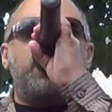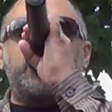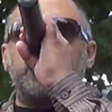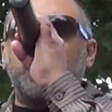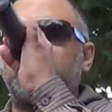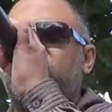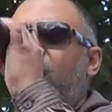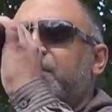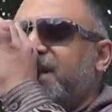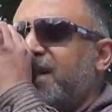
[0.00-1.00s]
When you got
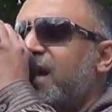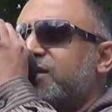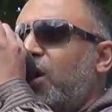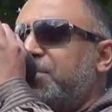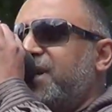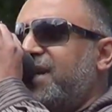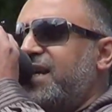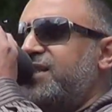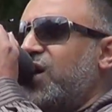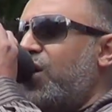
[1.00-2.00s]
Tommy Lee,
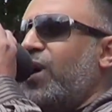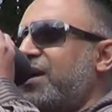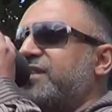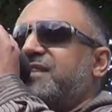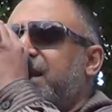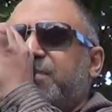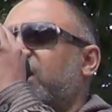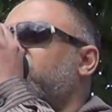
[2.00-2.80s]
whatever his name is, I